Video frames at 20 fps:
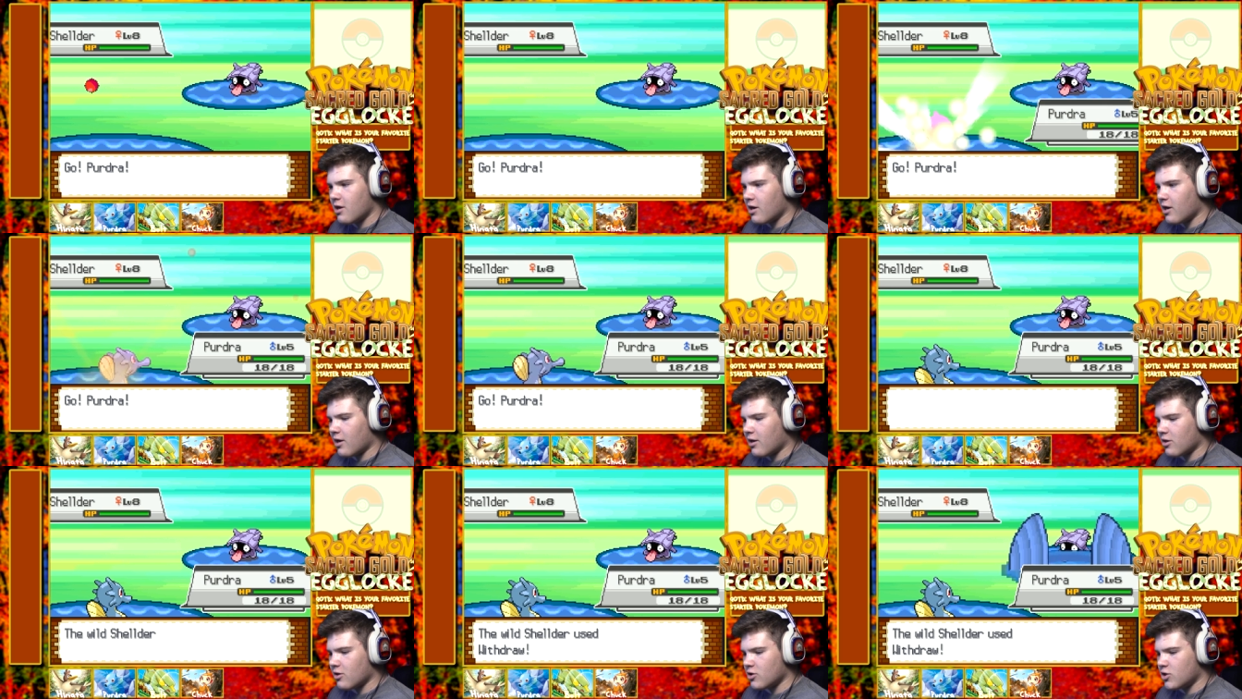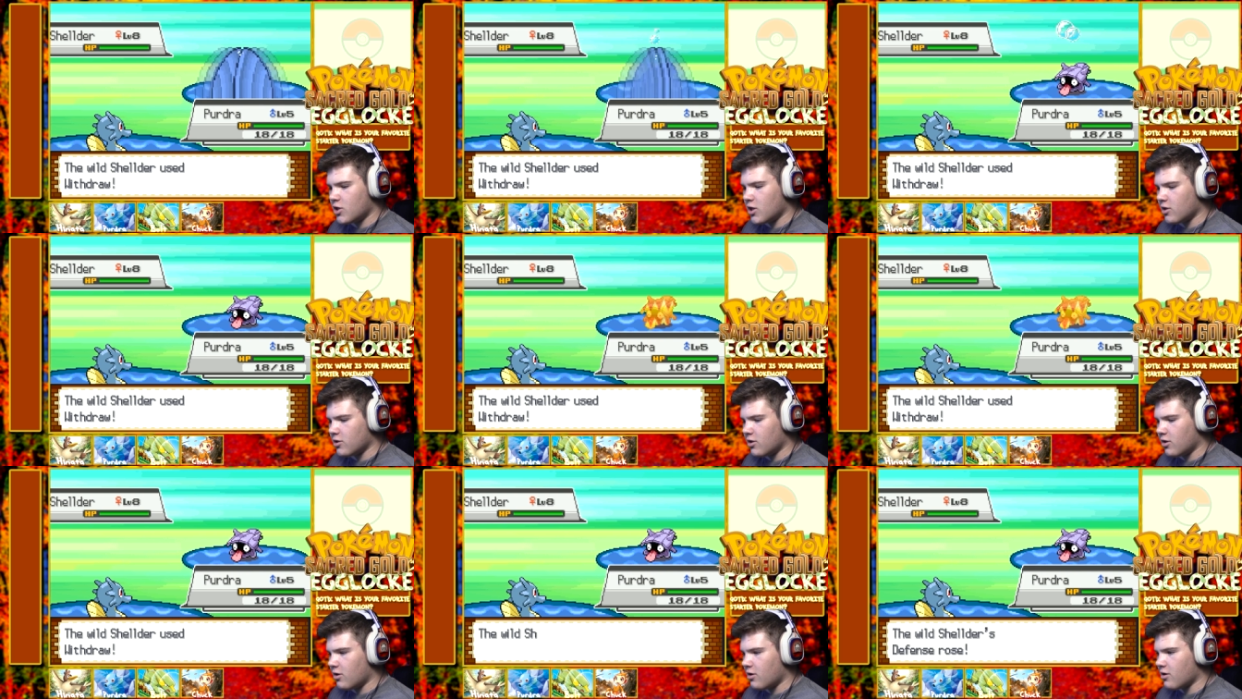against the
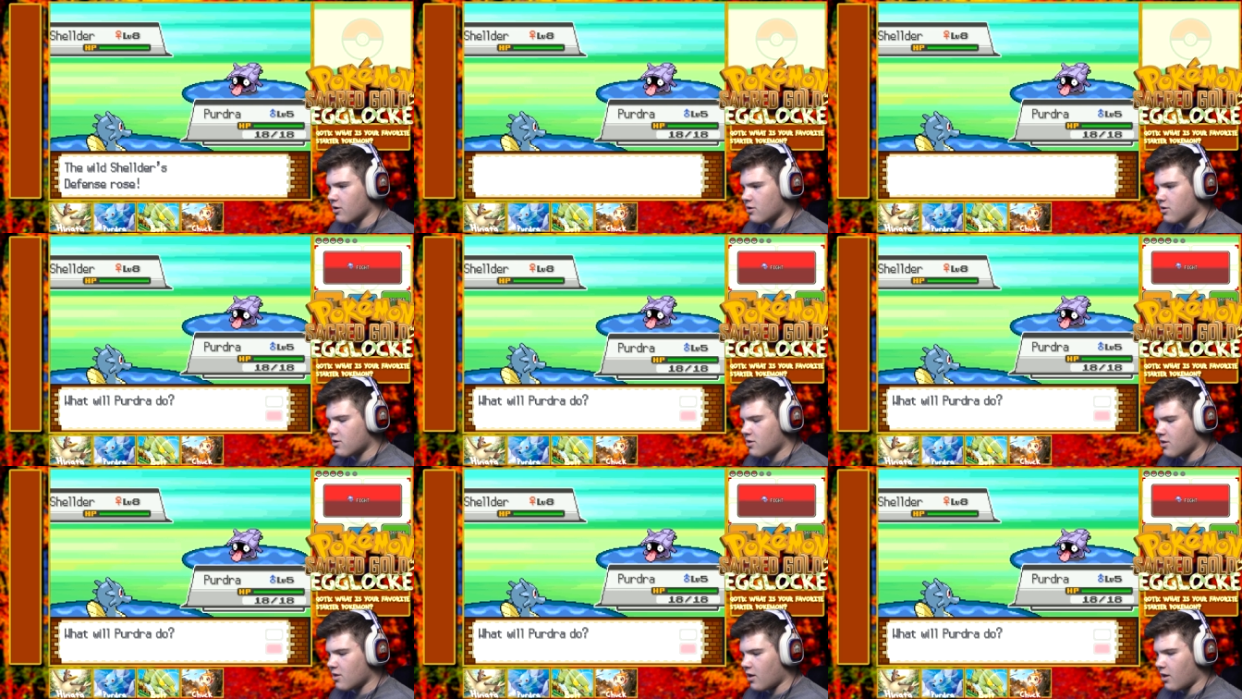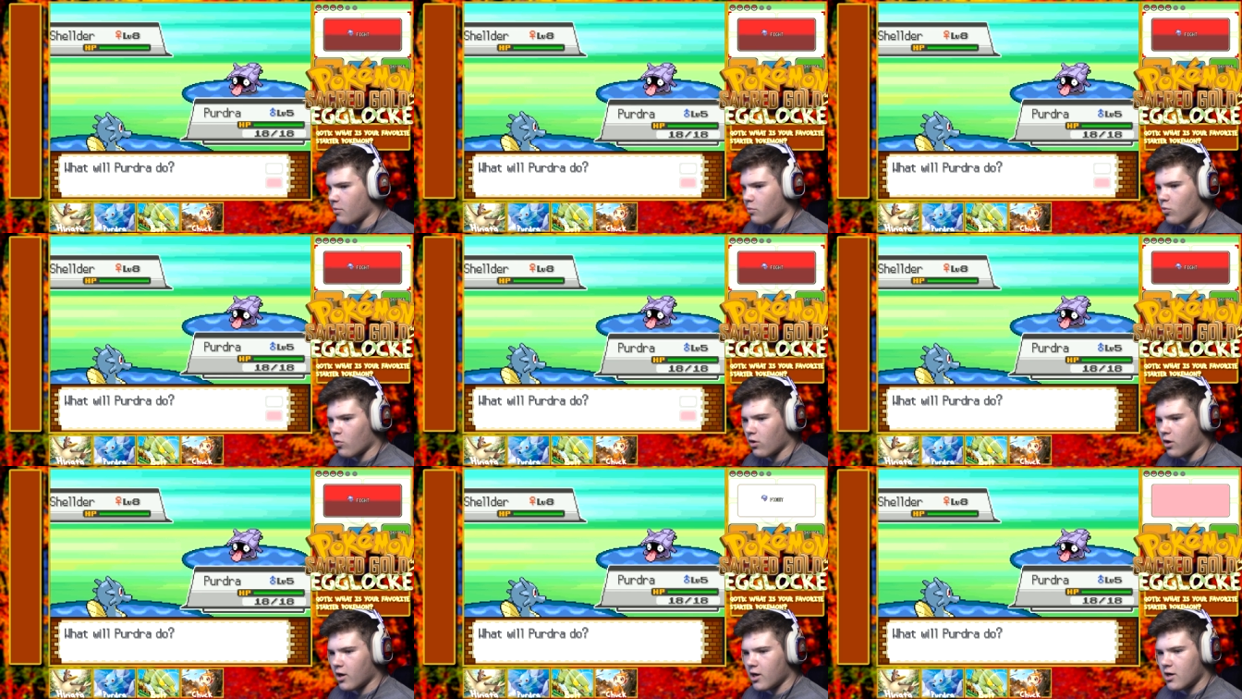Shellder because I'm
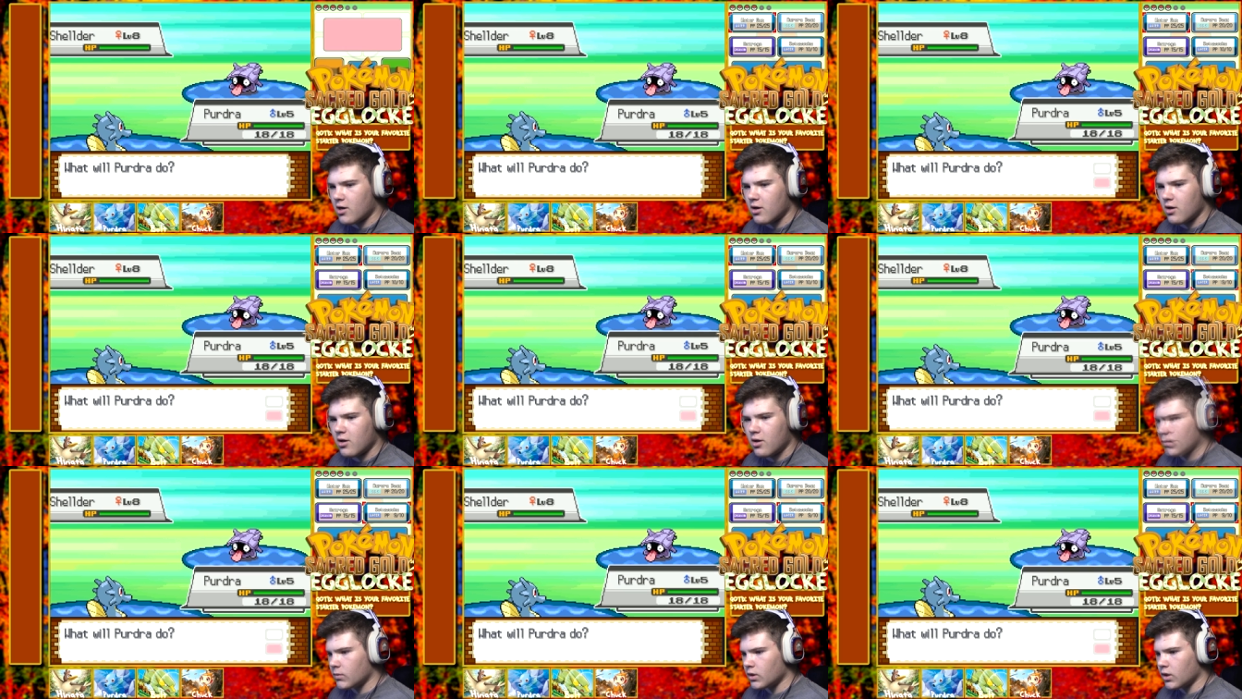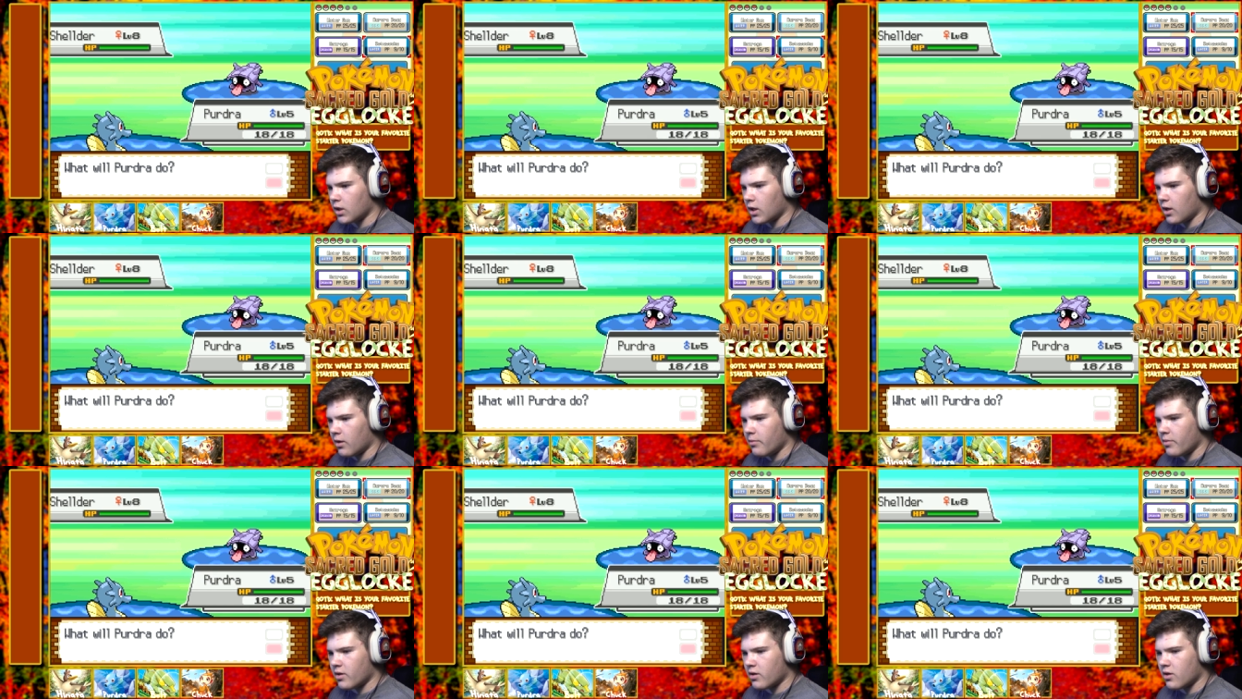worried.
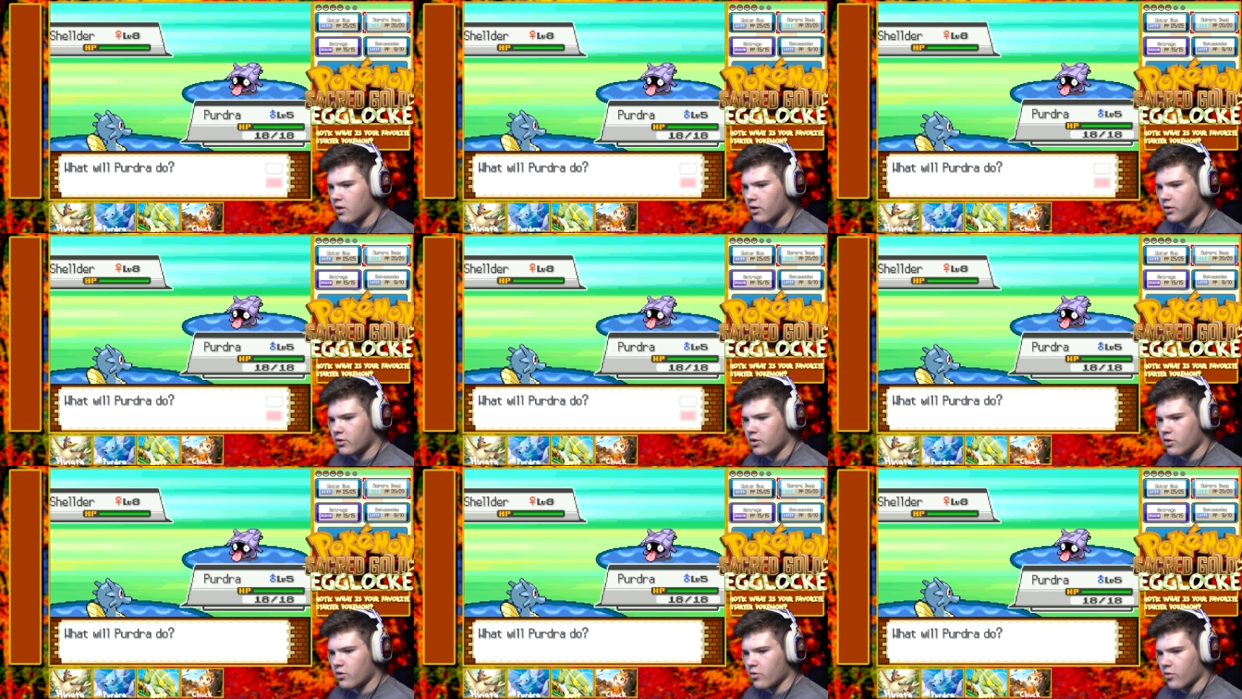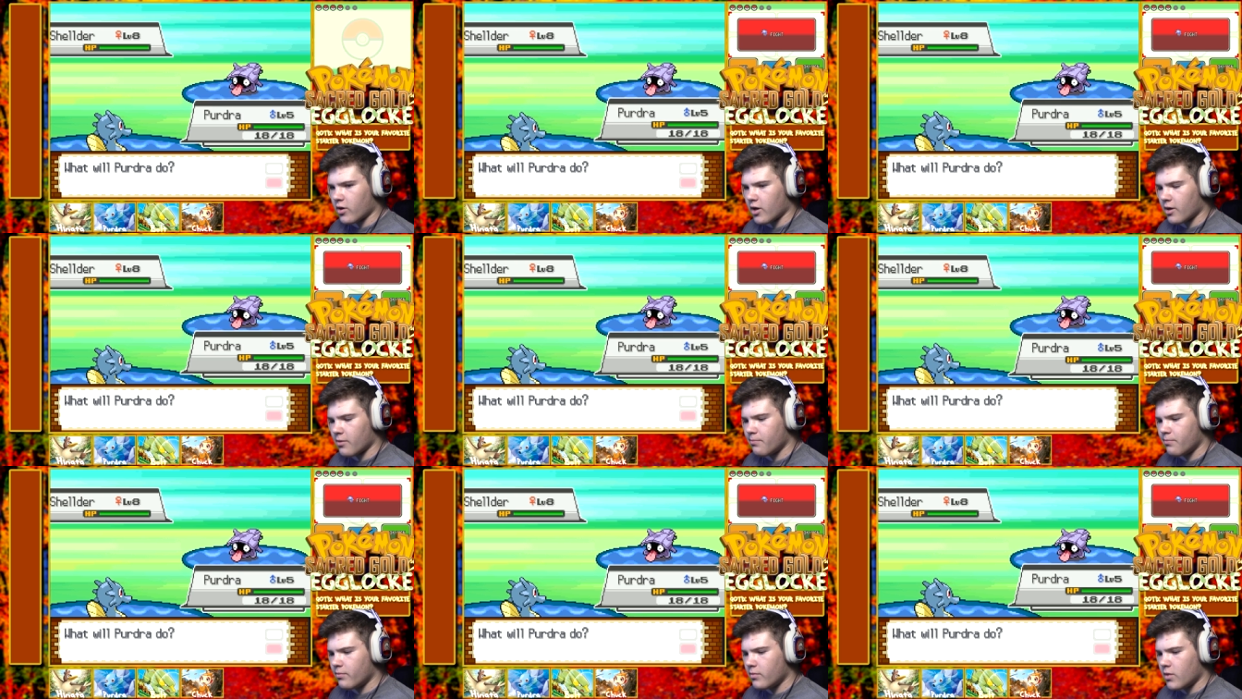I miss Dr.
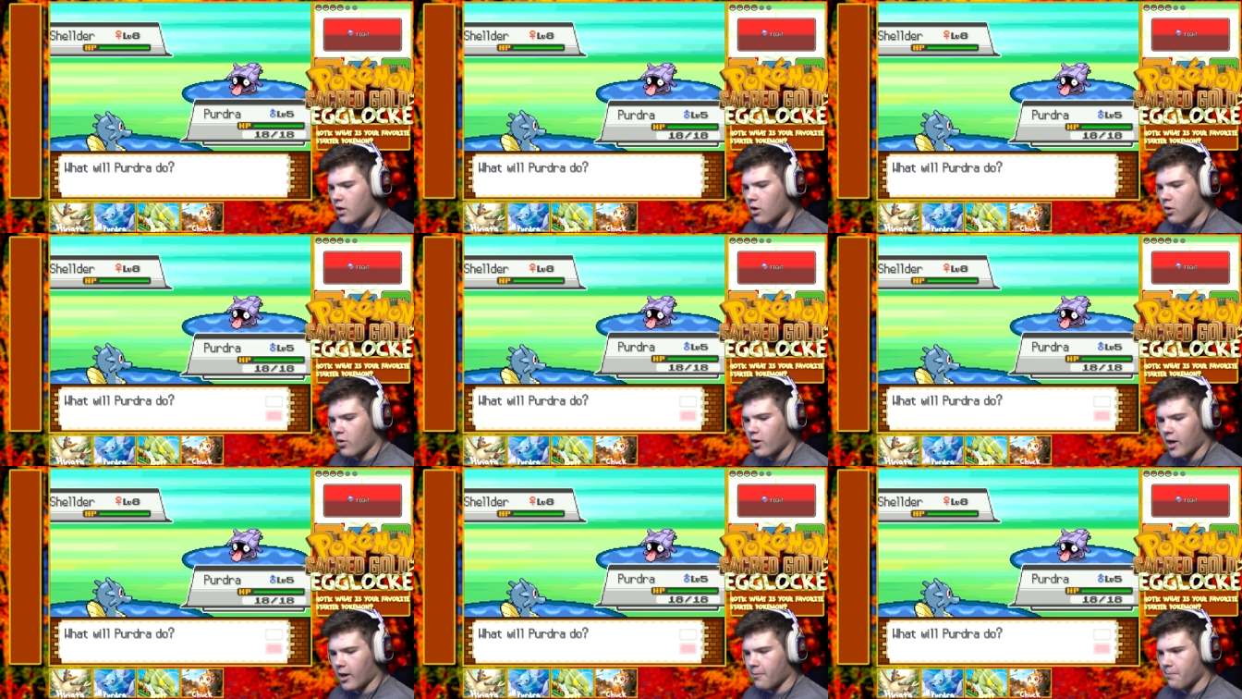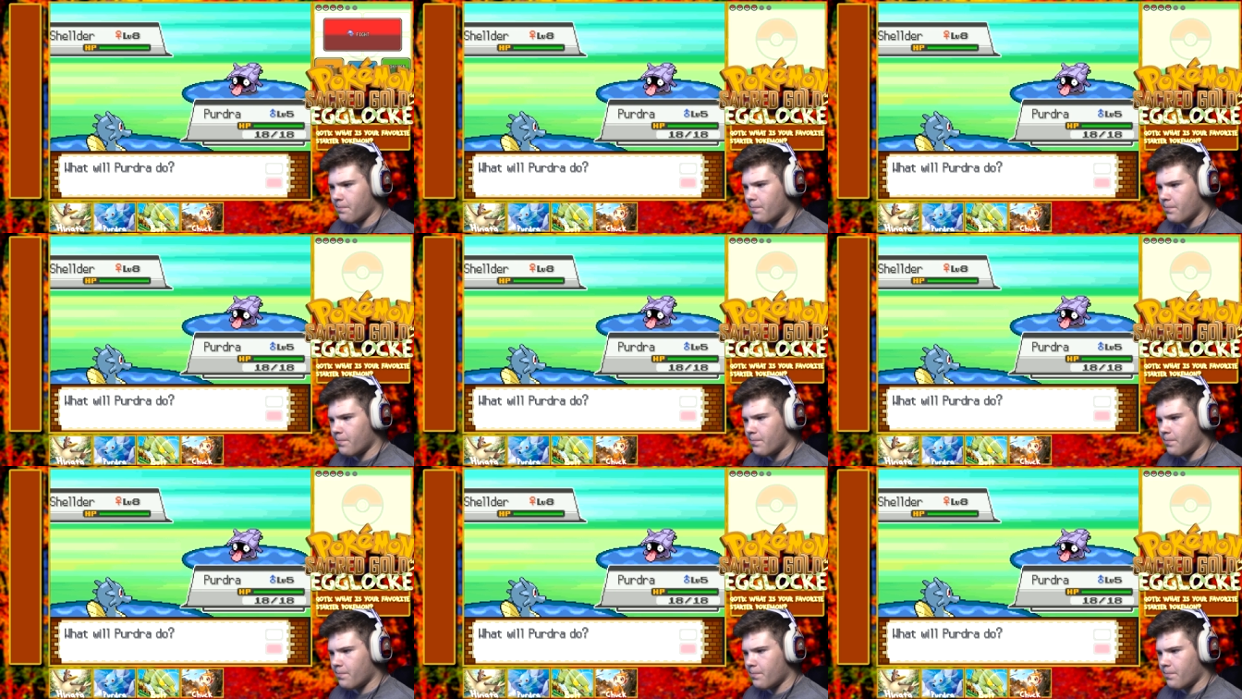Zuko. Okay,